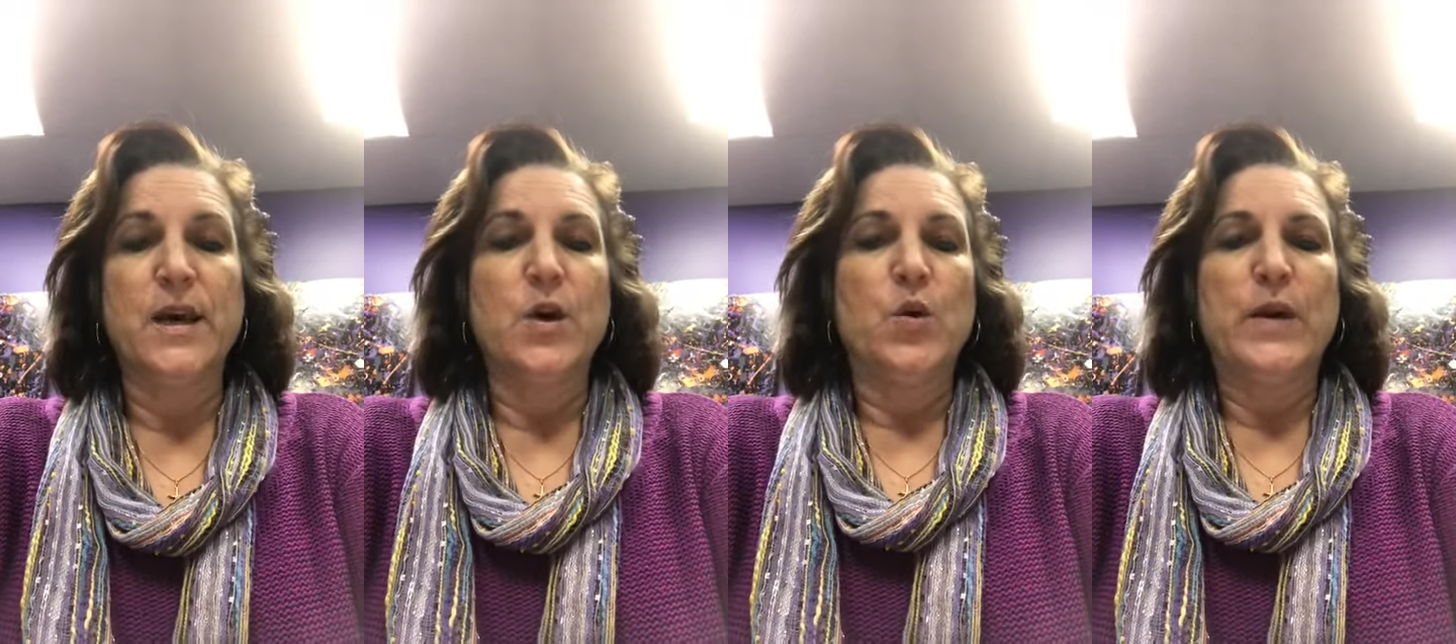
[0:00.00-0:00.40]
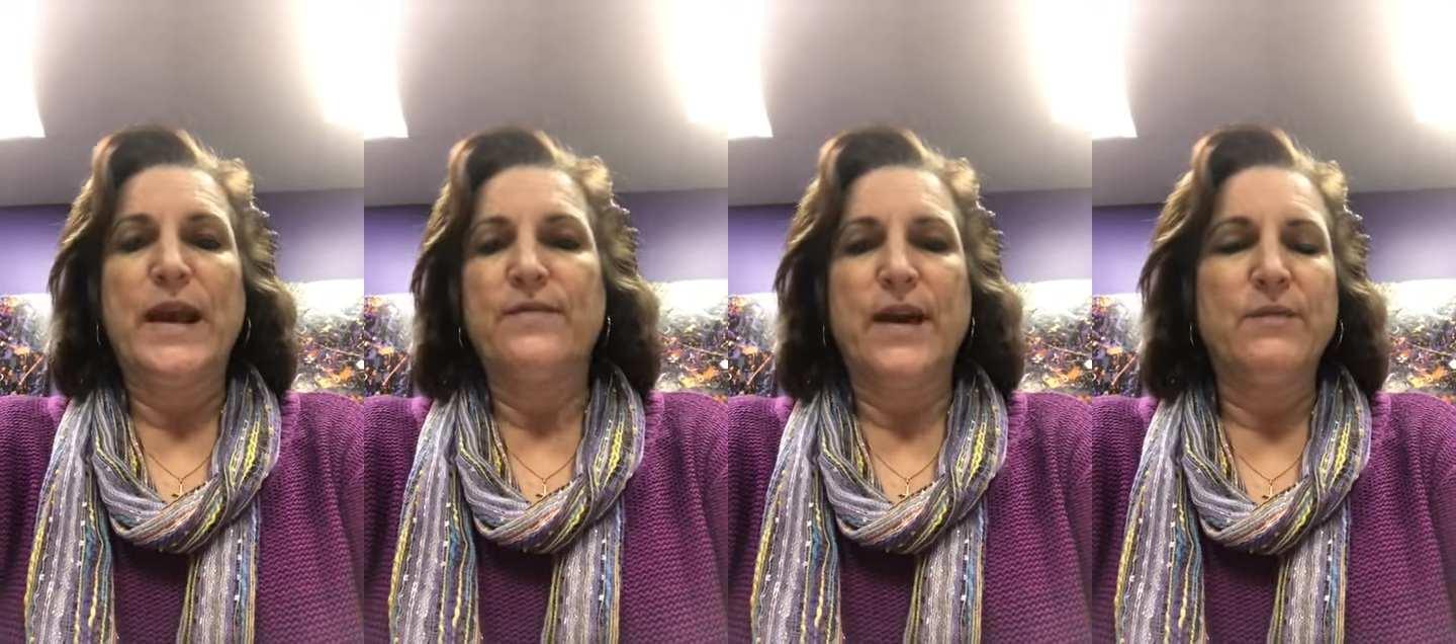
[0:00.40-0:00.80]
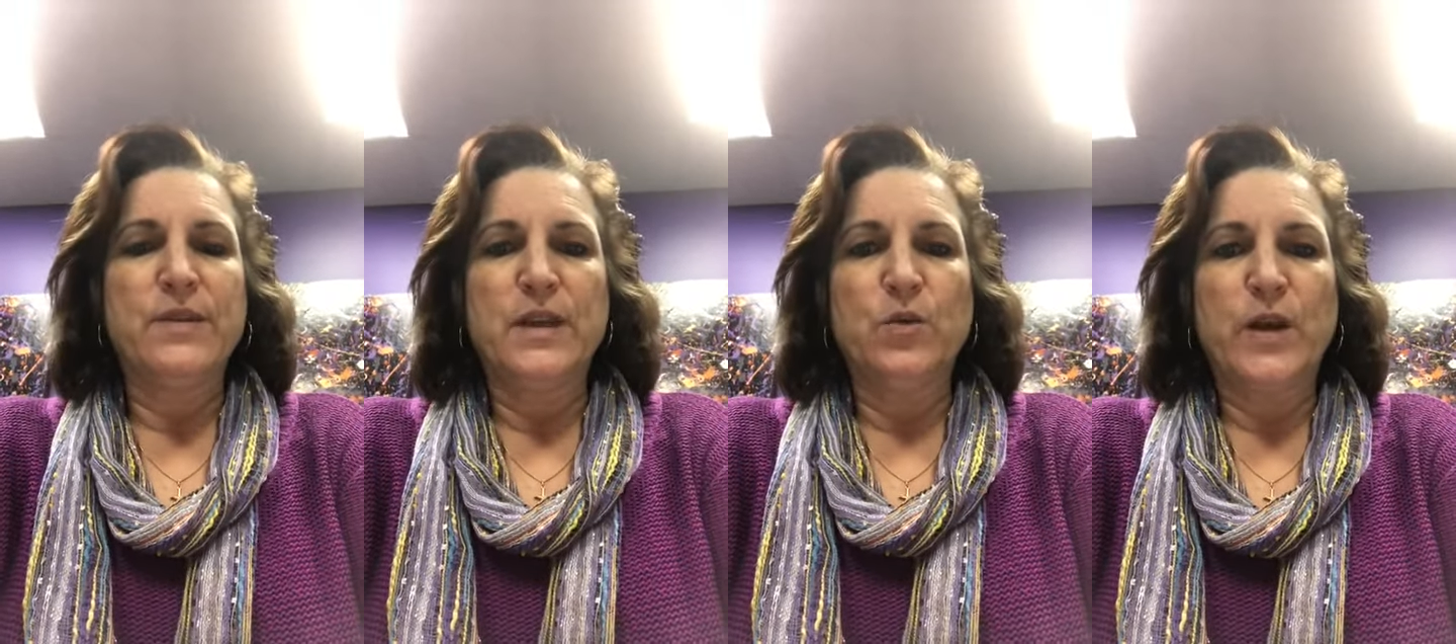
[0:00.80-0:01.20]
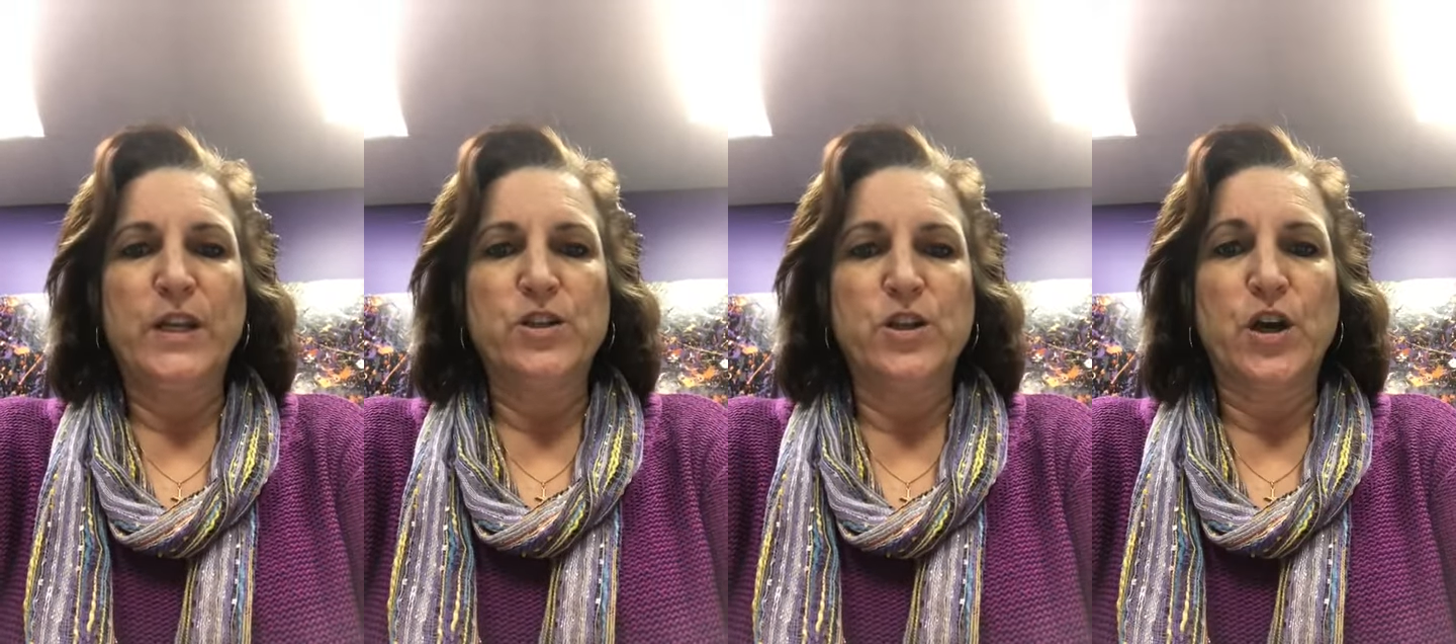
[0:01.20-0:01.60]
we have everything
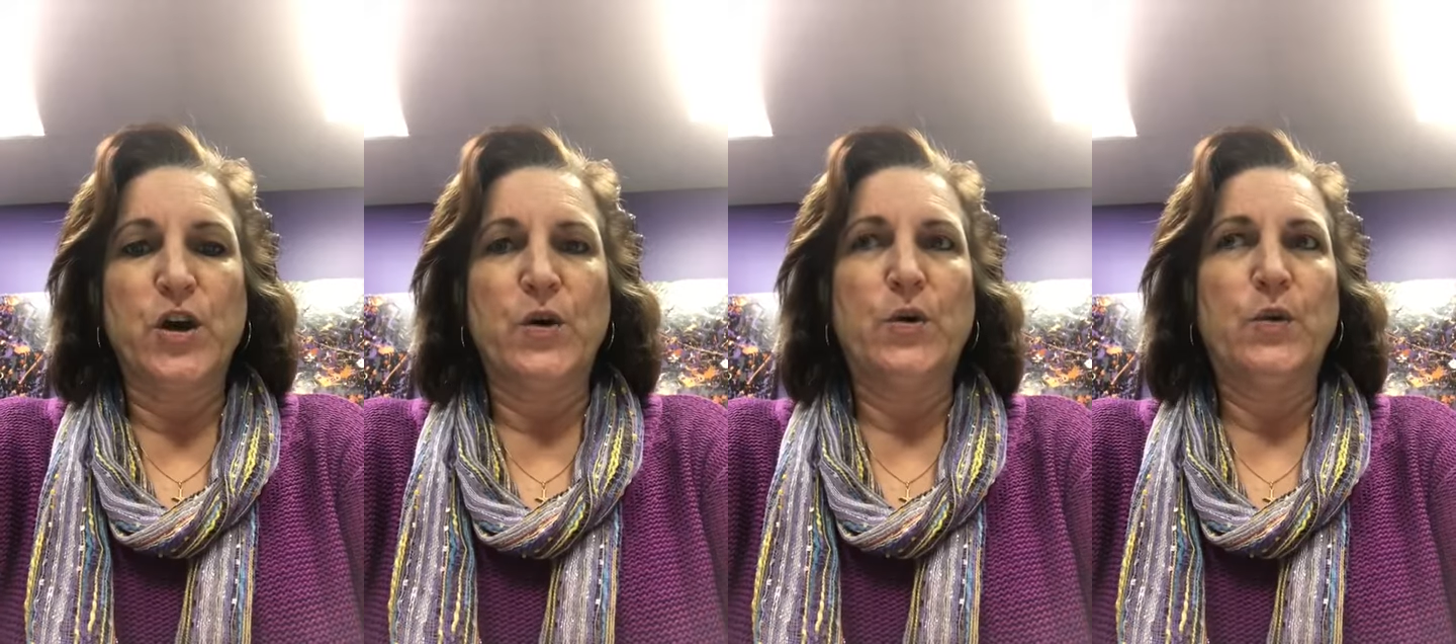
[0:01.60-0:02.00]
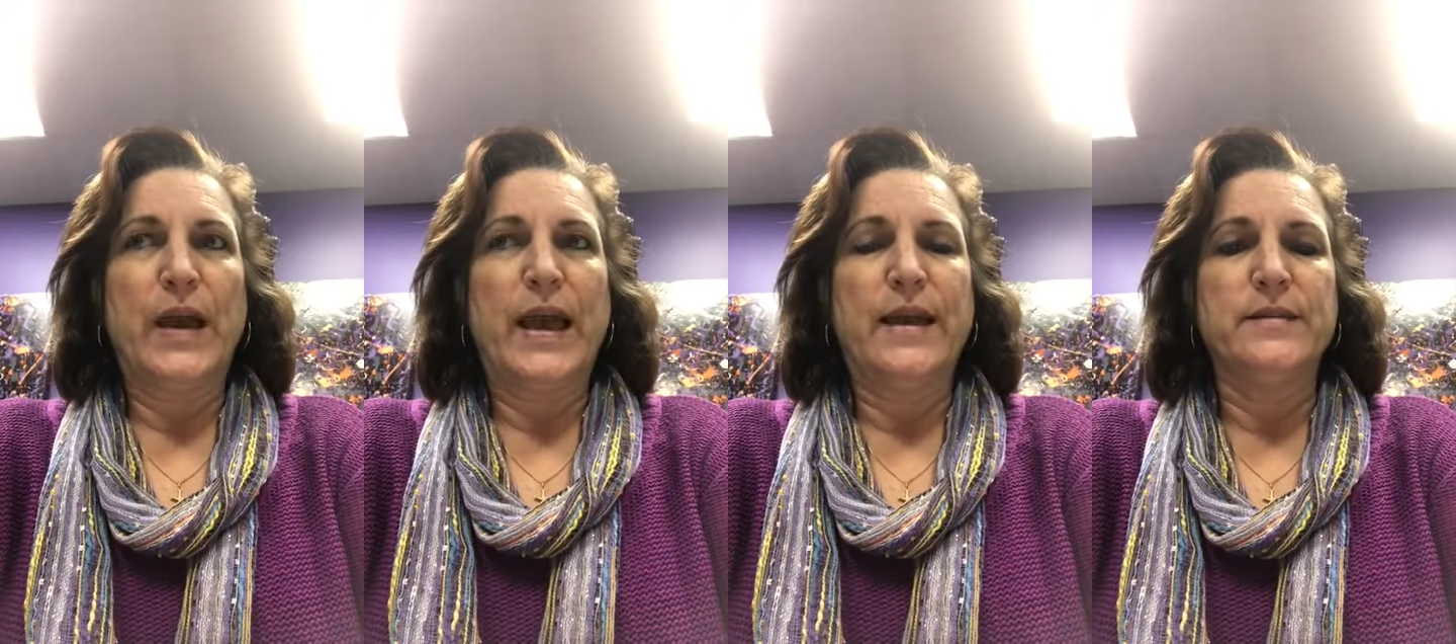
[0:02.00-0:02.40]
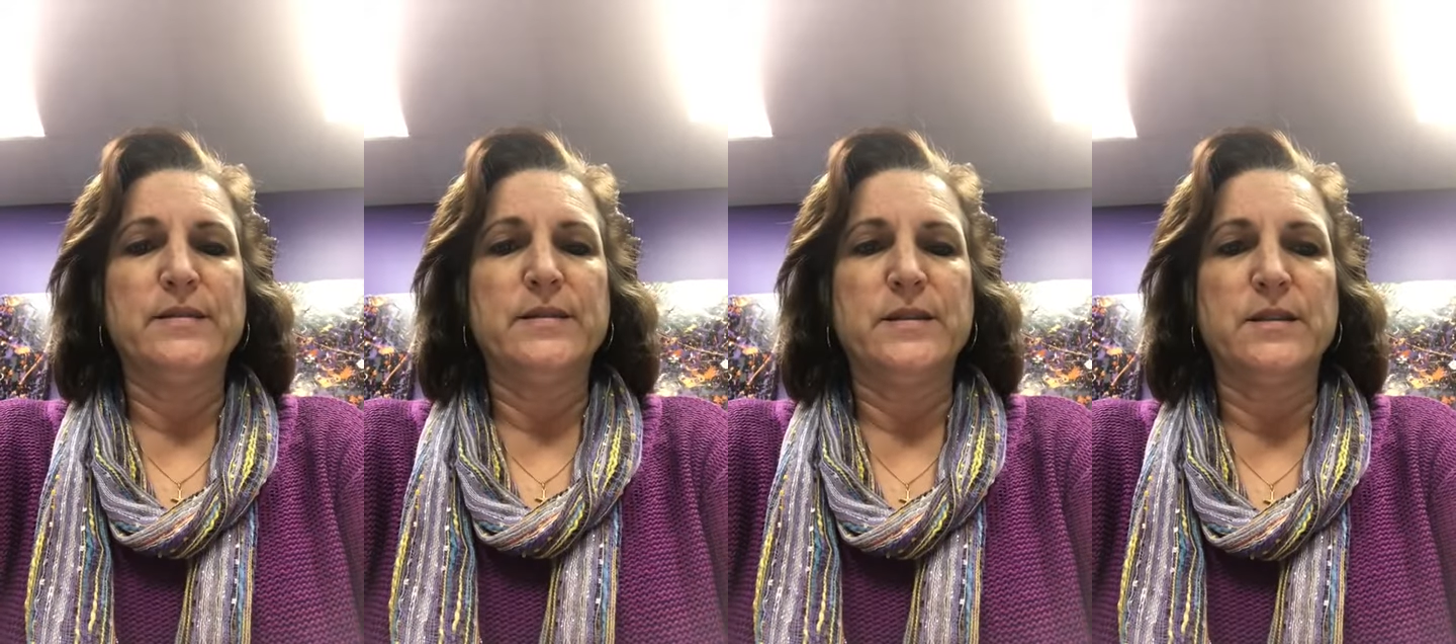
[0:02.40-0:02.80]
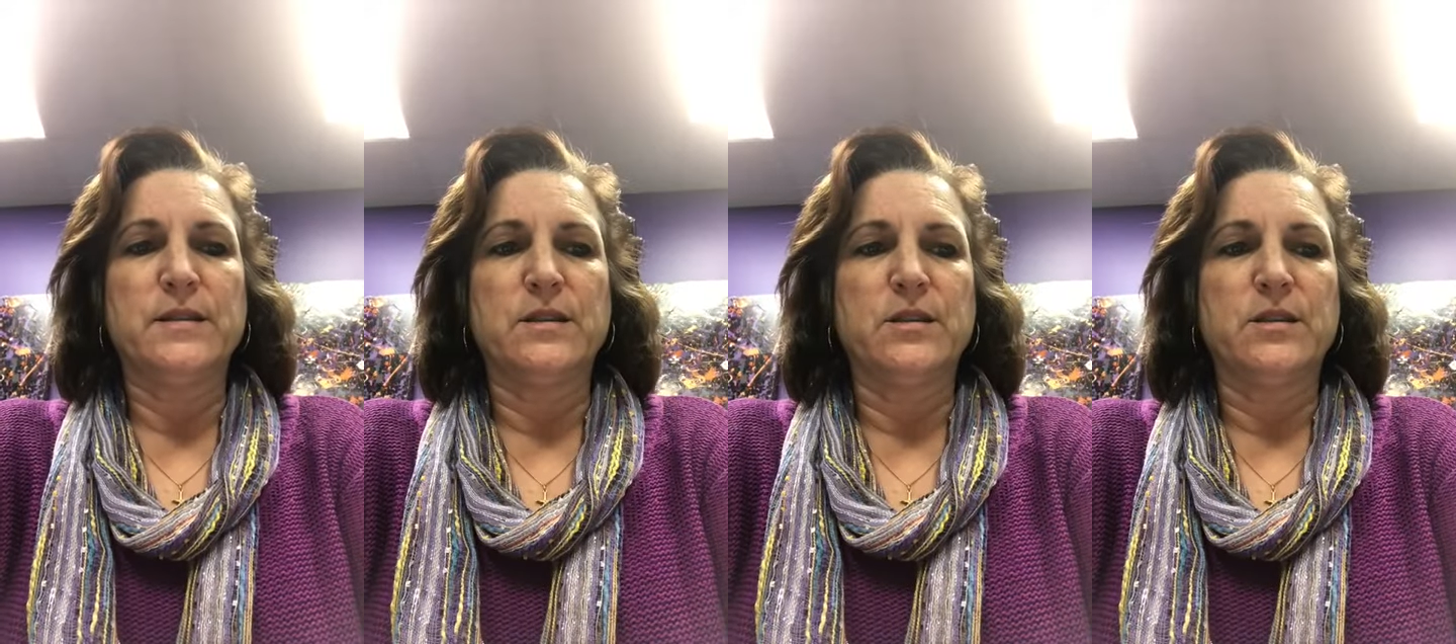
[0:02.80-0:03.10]
ready to go and